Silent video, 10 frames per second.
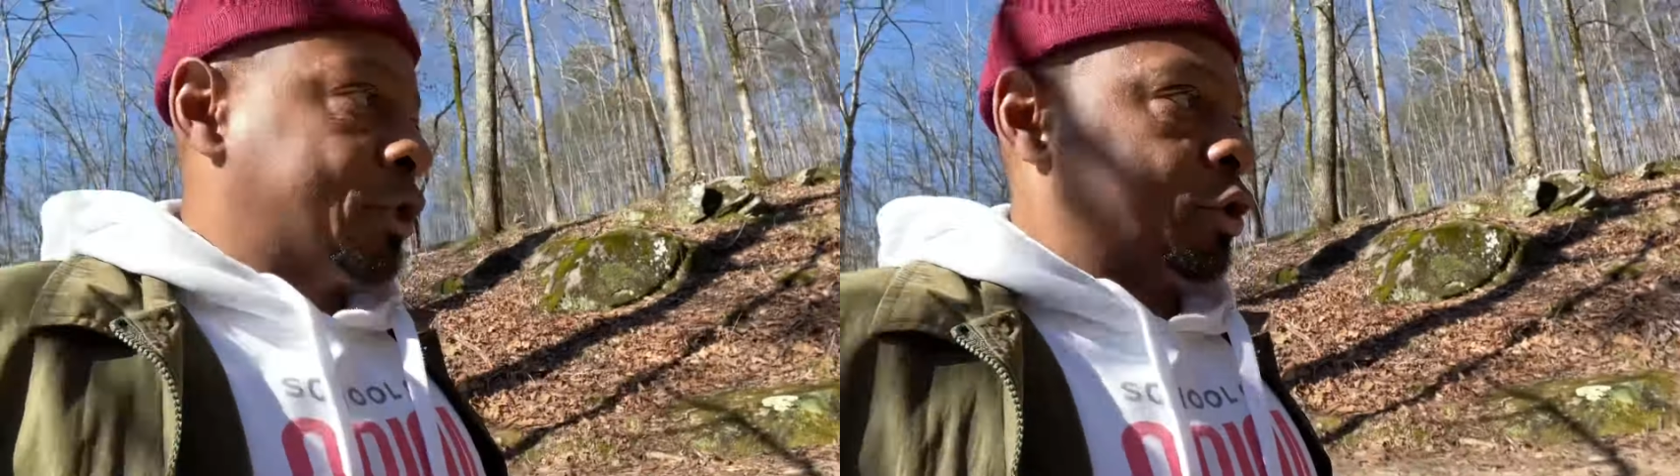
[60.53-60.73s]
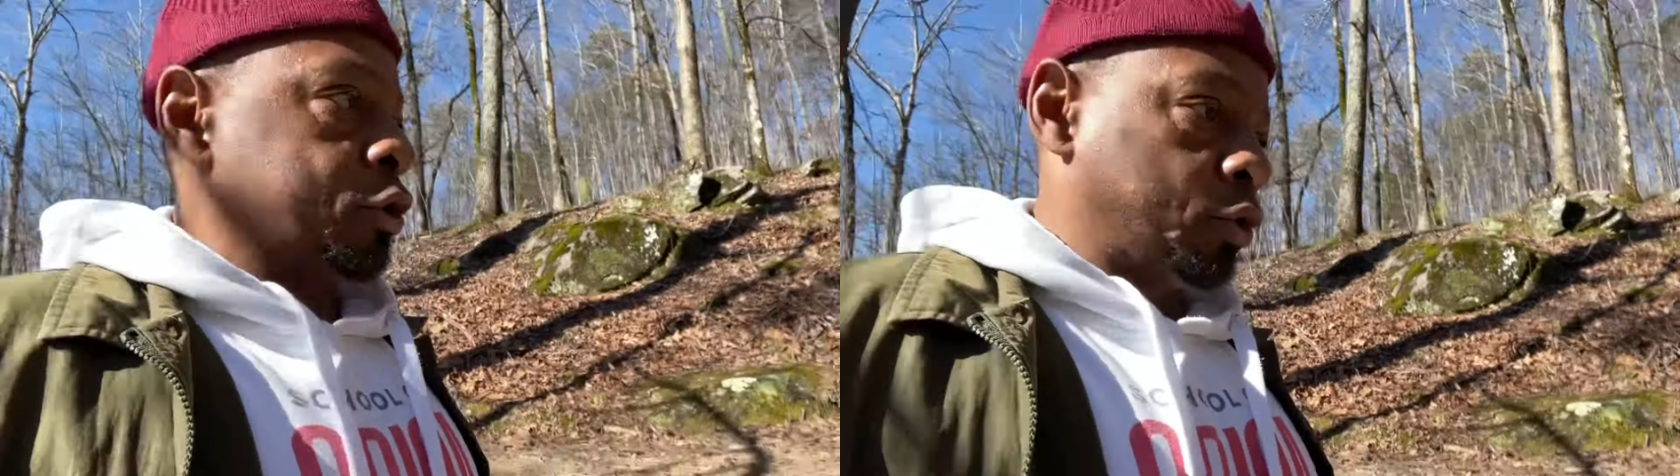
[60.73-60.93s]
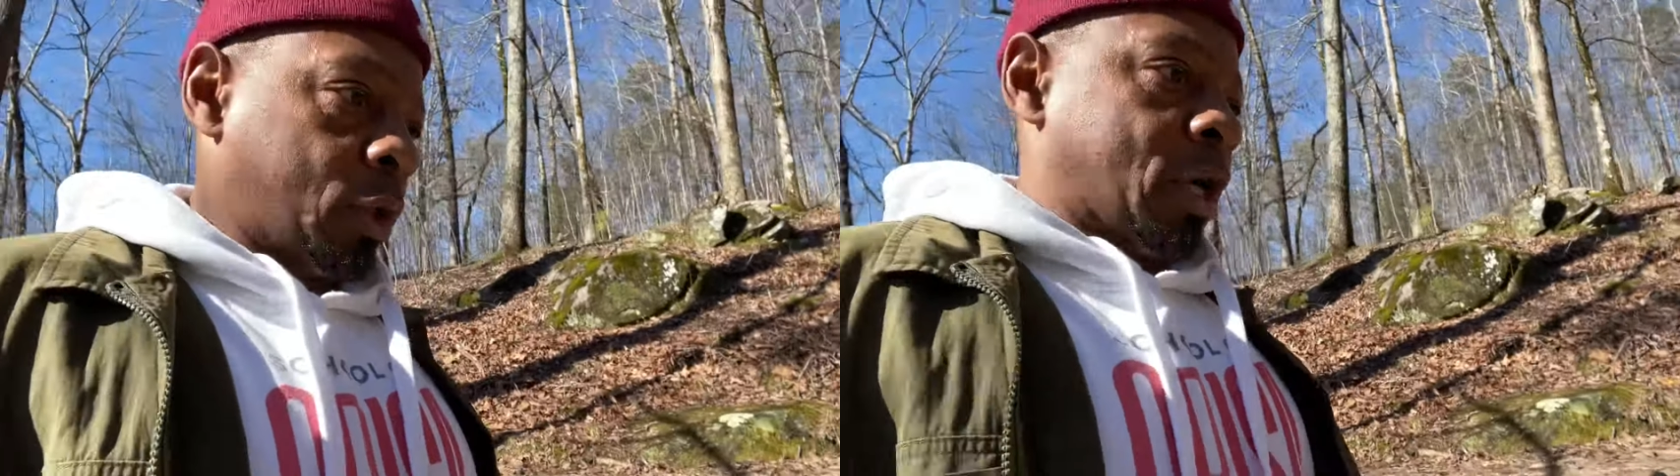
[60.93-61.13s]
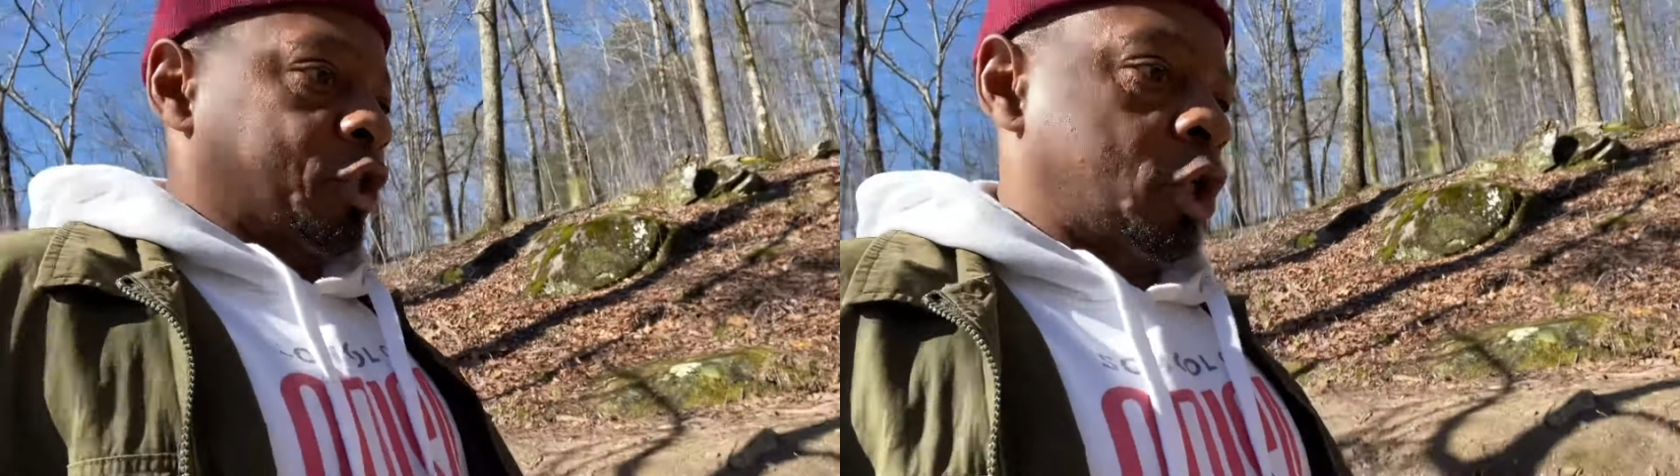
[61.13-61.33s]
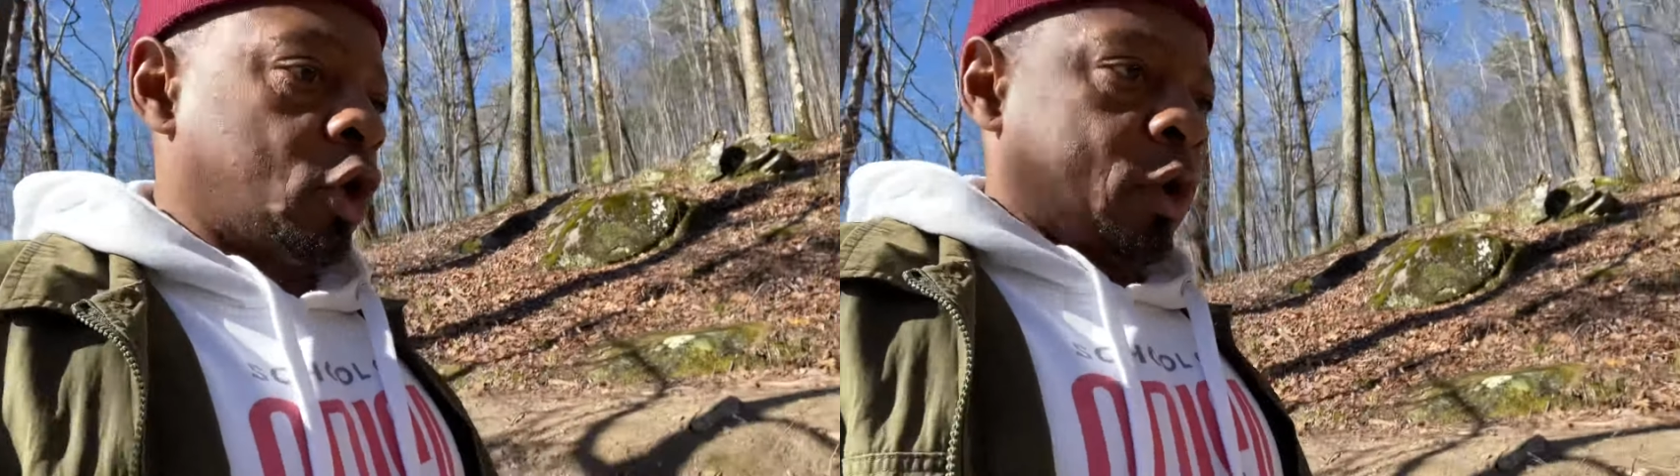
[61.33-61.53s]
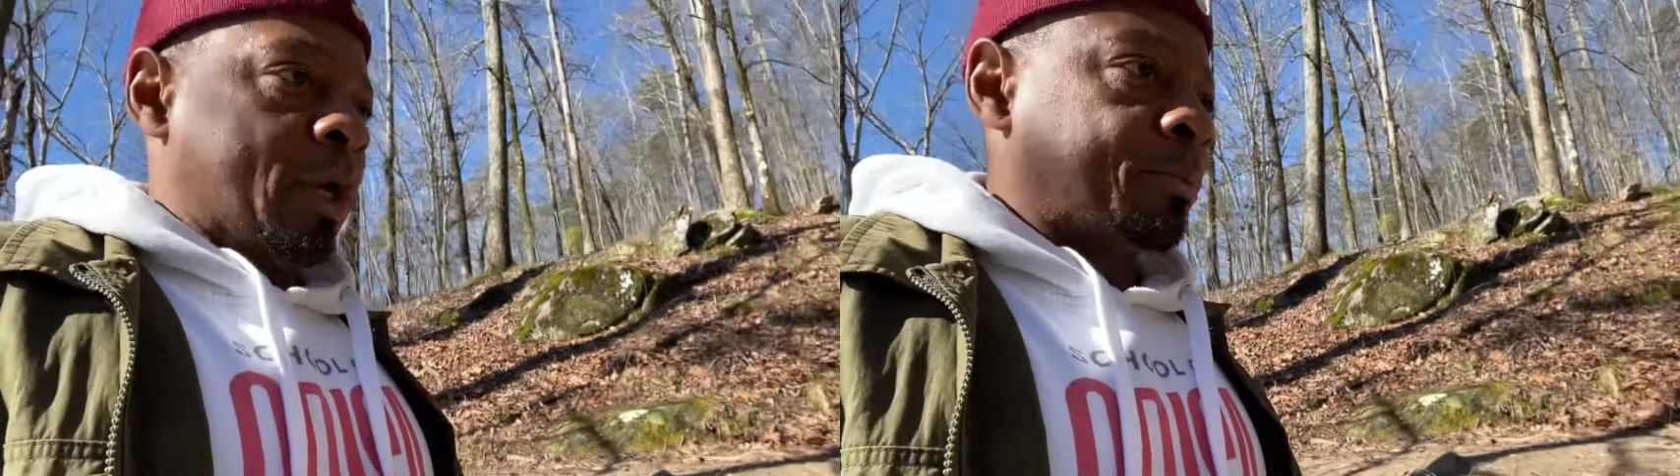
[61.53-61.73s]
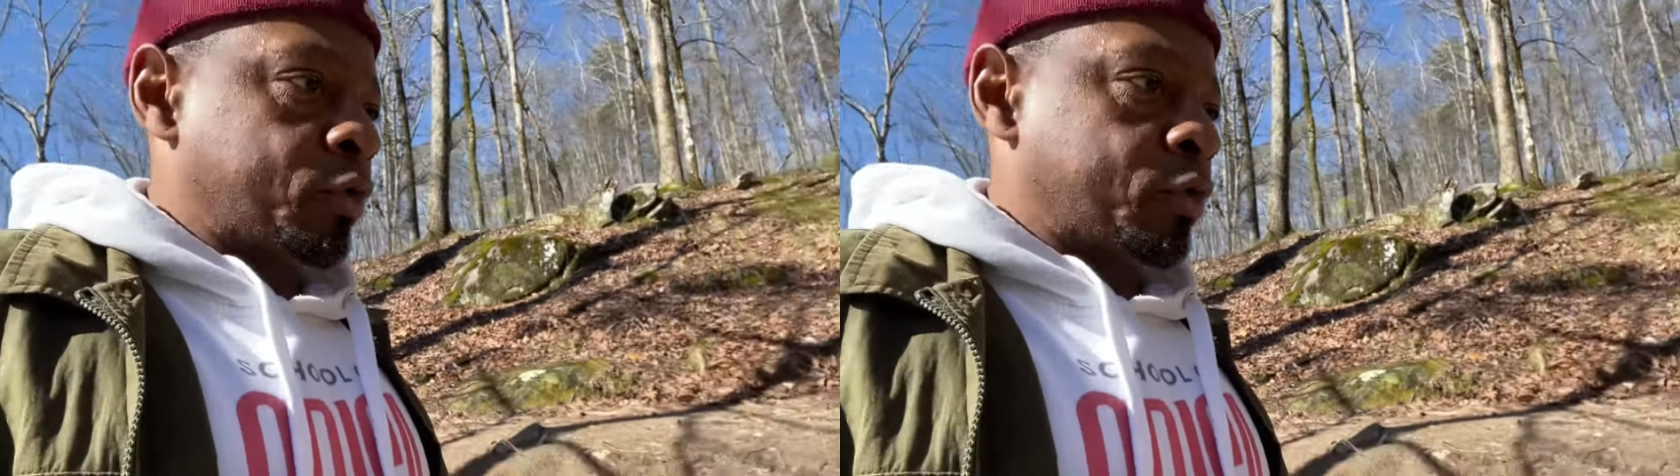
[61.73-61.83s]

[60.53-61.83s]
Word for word: to uh, show and